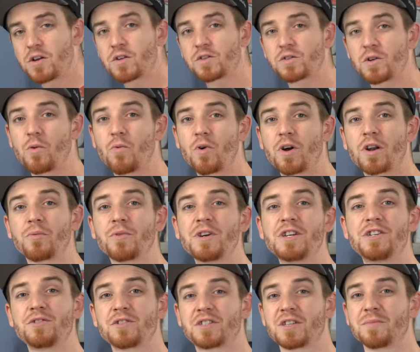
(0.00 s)
So I wanna
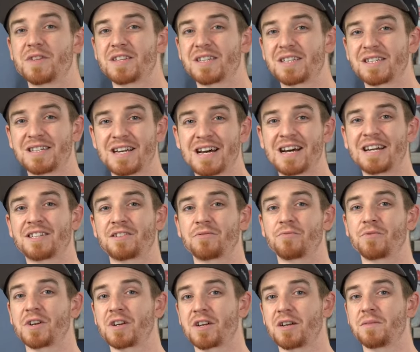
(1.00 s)
read you some of the
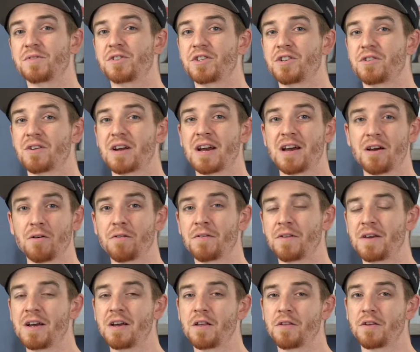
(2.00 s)
stats when it comes to your
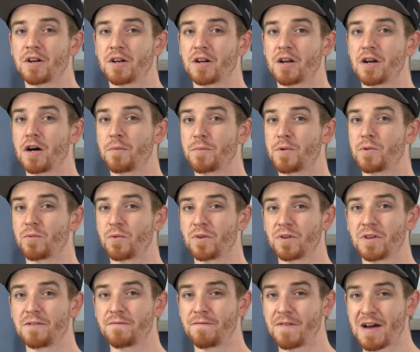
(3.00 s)
health that are gonna help you
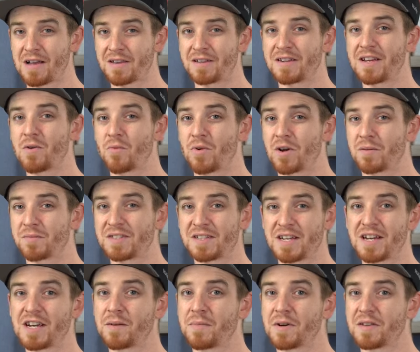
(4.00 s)
really validate what I'm
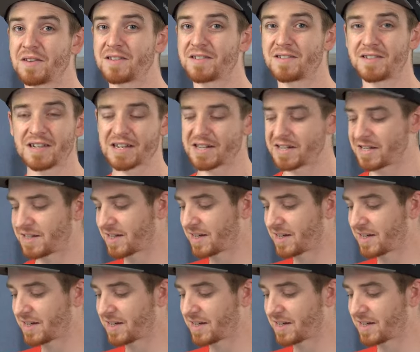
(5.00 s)
saying about the standing